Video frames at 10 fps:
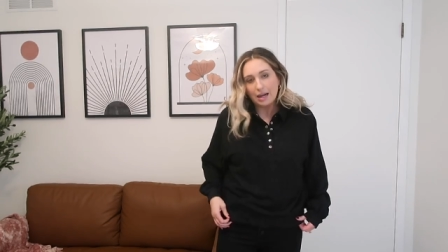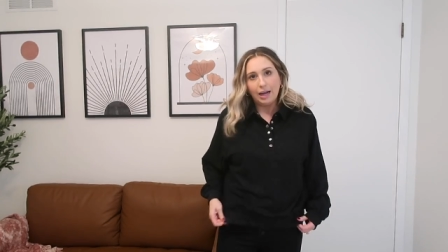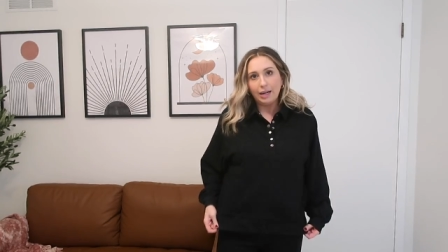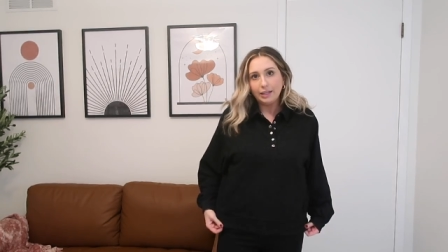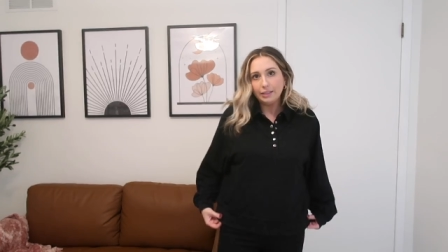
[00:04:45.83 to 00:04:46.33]

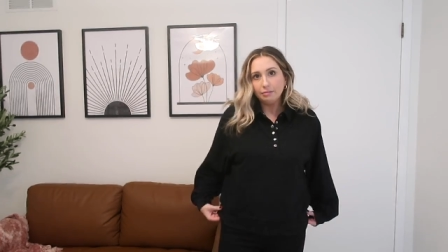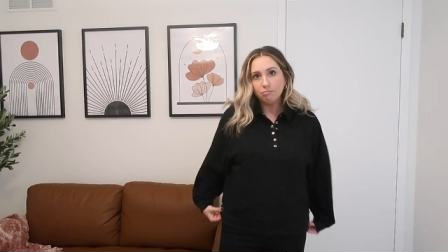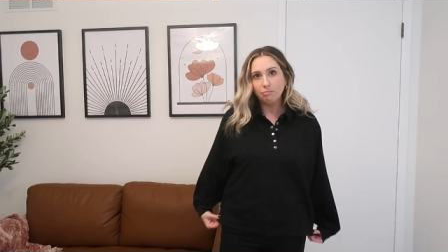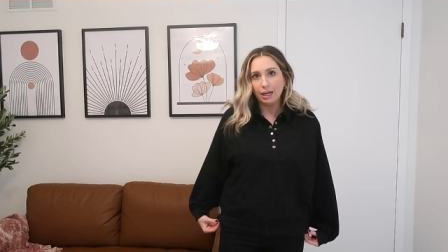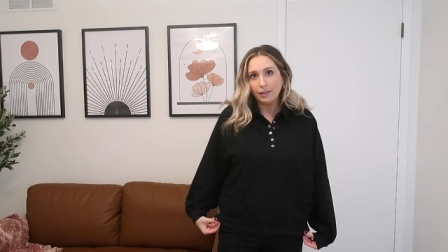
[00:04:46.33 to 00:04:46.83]
I,
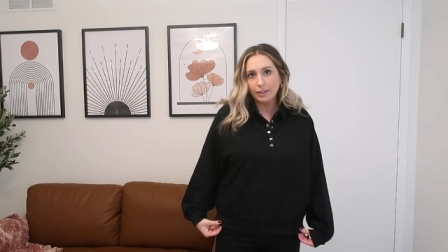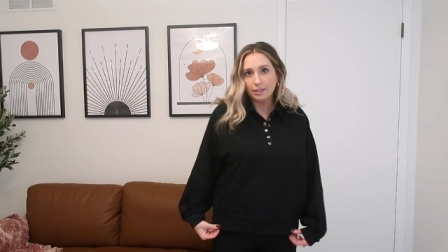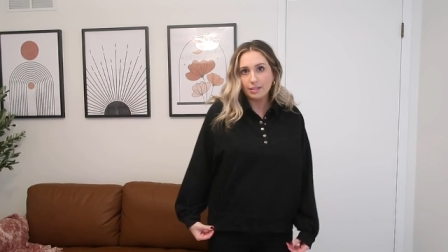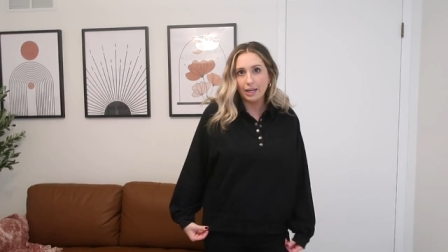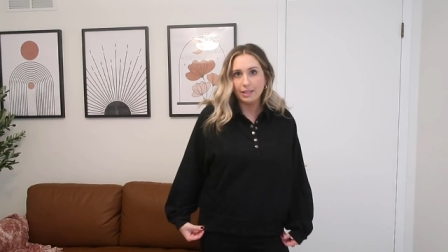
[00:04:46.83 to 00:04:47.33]
I like
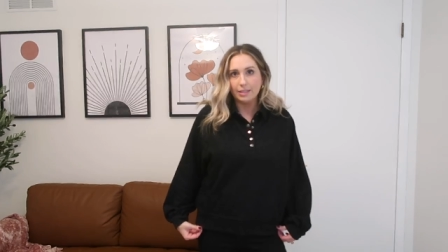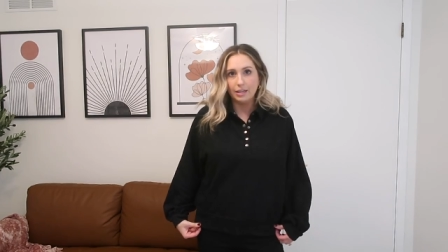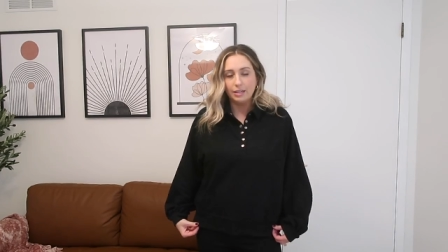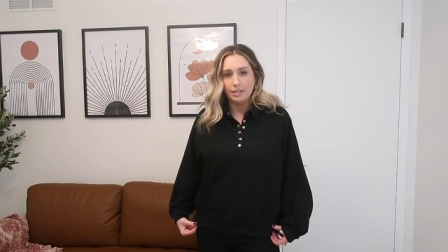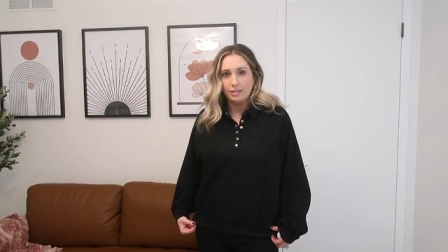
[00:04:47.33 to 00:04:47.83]
the size that
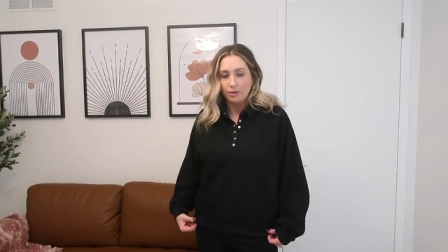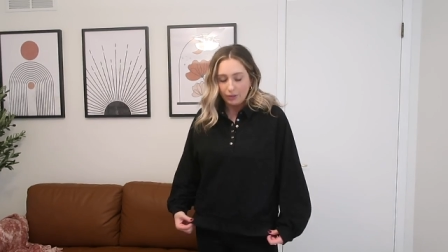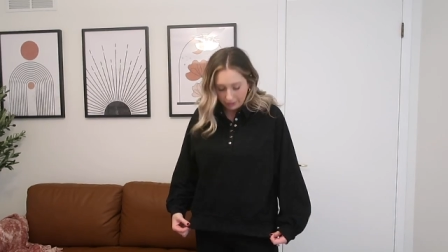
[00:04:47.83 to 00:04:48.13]
it is though. I